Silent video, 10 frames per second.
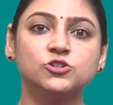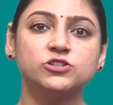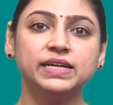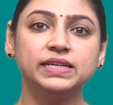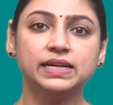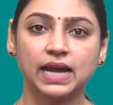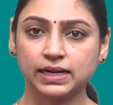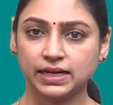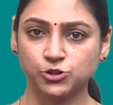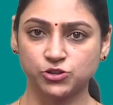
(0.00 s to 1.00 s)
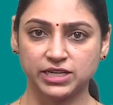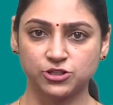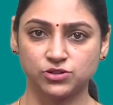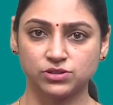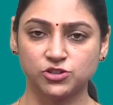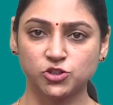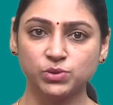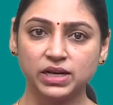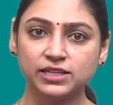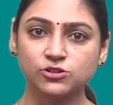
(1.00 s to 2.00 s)
Training and education.
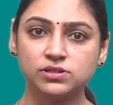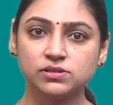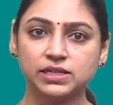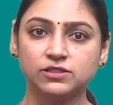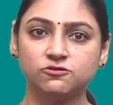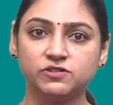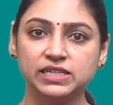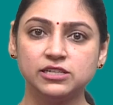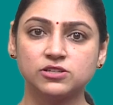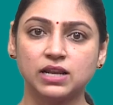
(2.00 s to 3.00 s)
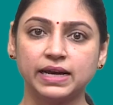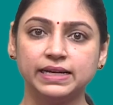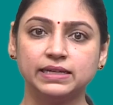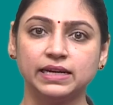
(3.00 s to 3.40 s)
Simulations in fields like